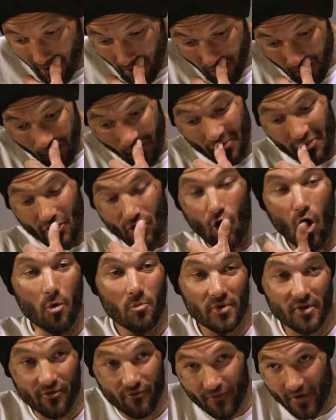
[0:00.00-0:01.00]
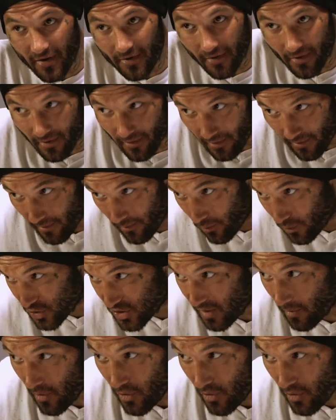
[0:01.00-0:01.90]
With a common offender, someone